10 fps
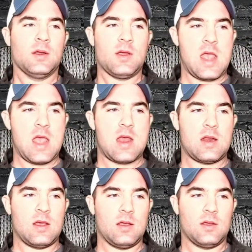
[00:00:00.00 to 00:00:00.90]

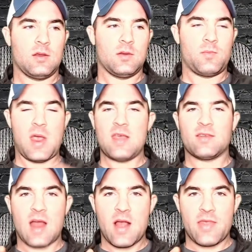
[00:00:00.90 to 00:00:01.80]
And based
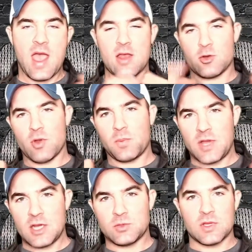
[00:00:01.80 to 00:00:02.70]
on that and your
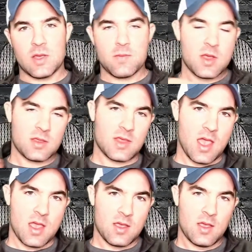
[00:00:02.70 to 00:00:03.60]
reputation with them,
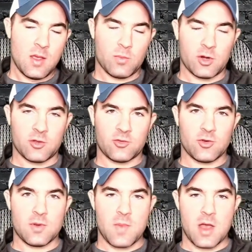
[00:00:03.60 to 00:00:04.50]
they put a
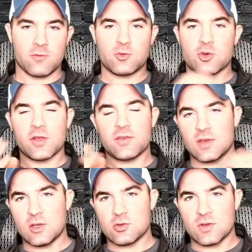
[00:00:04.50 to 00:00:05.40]
certain amount of trust and
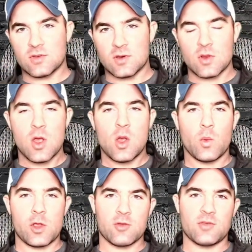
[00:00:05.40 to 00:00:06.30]
interest in
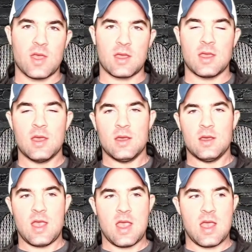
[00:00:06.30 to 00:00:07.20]
what you're saying.
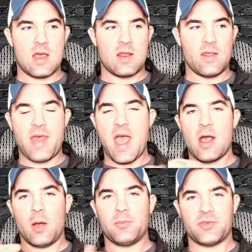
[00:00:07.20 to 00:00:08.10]
And that
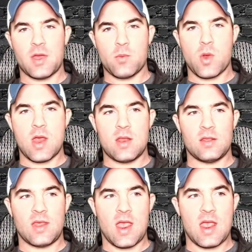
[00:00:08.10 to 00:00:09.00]
helps them when
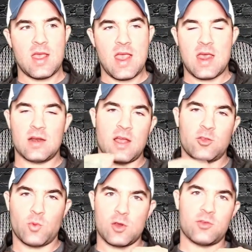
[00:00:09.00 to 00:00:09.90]
they analyze
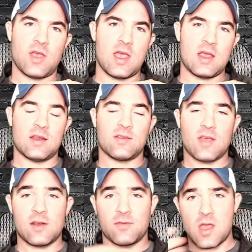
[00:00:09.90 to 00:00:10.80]
what you're saying and
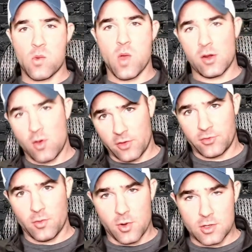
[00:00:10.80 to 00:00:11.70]
decide if they want to
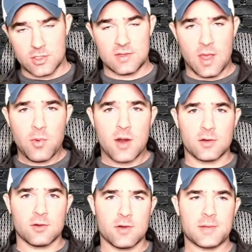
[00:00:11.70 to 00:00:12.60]
also purchase that
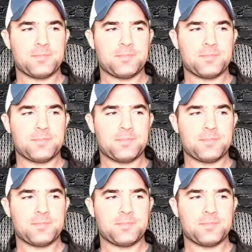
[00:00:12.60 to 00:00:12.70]
product or not.